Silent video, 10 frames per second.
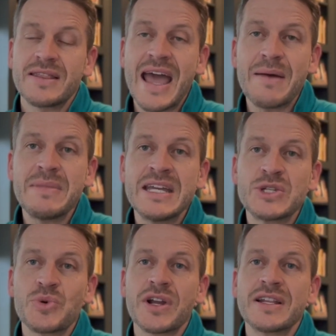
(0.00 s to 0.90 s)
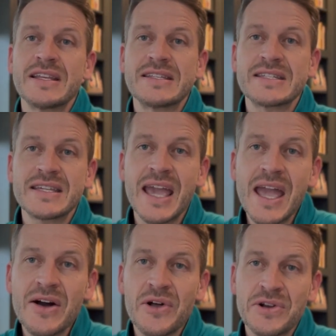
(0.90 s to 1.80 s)
That means we're gonna
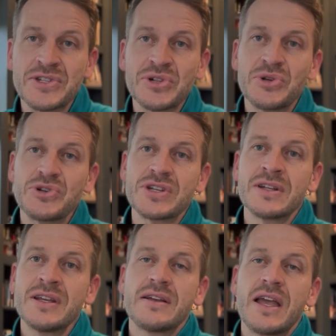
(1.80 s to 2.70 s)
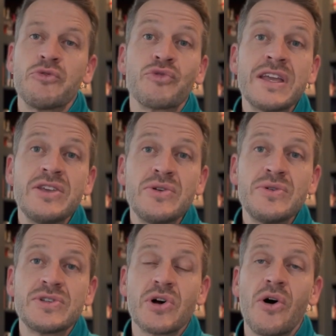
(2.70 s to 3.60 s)
scale our solution and
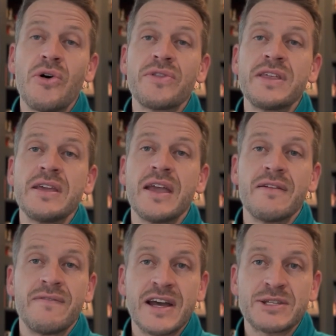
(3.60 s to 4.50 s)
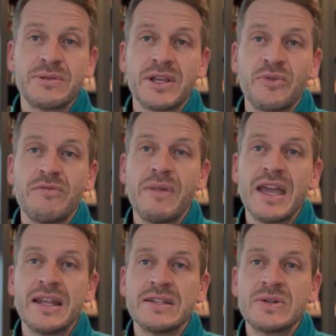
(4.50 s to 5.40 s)
reuse all the investment that we've
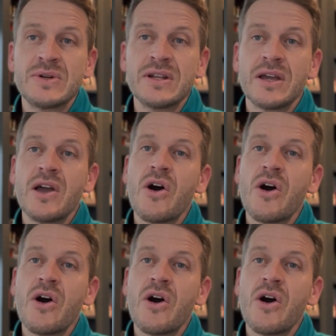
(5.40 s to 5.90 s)
made into it